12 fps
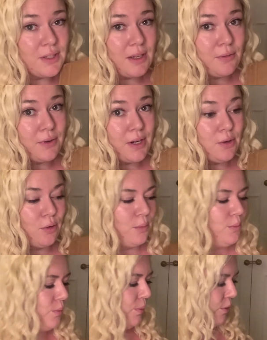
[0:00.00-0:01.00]
like a very
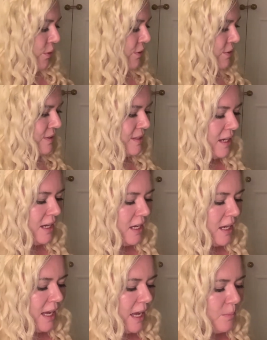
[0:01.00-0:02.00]
normal box.
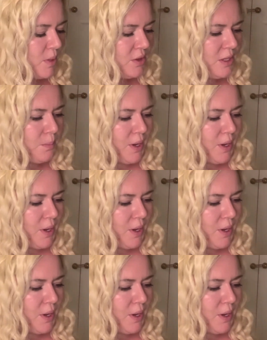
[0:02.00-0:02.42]
The